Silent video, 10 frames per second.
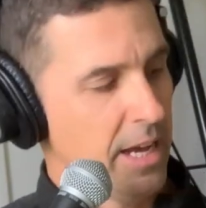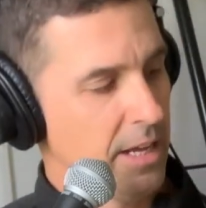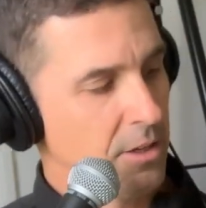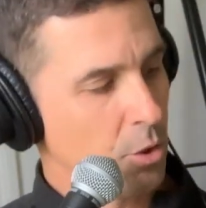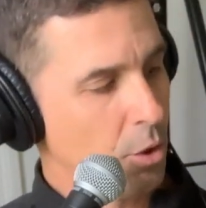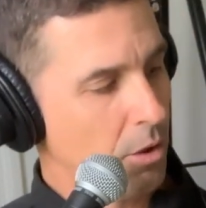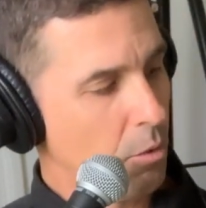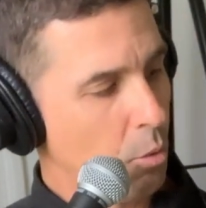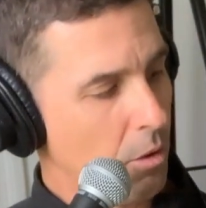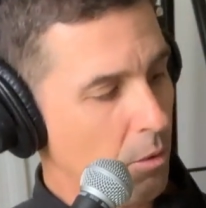
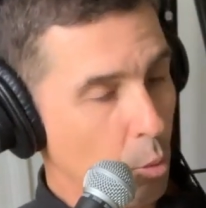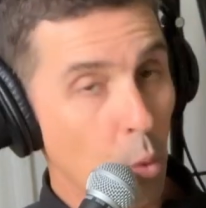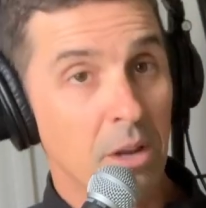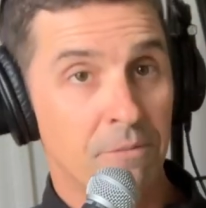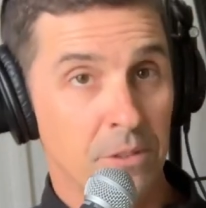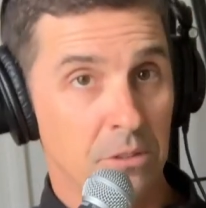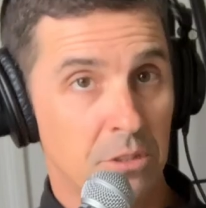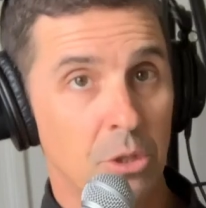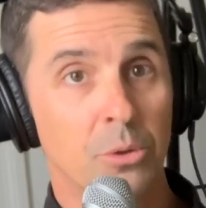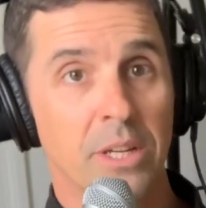And what
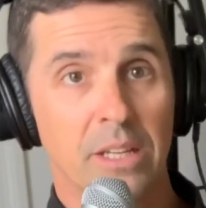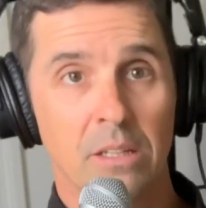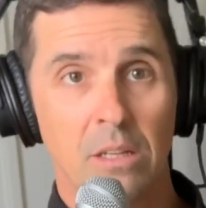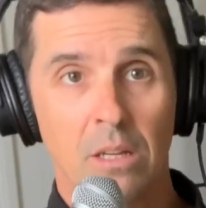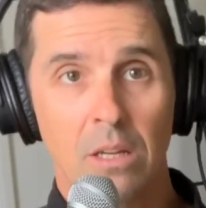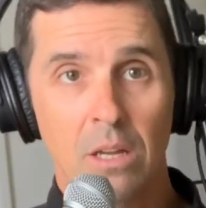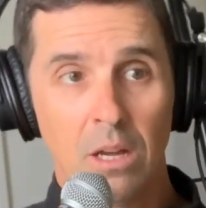Phil's doing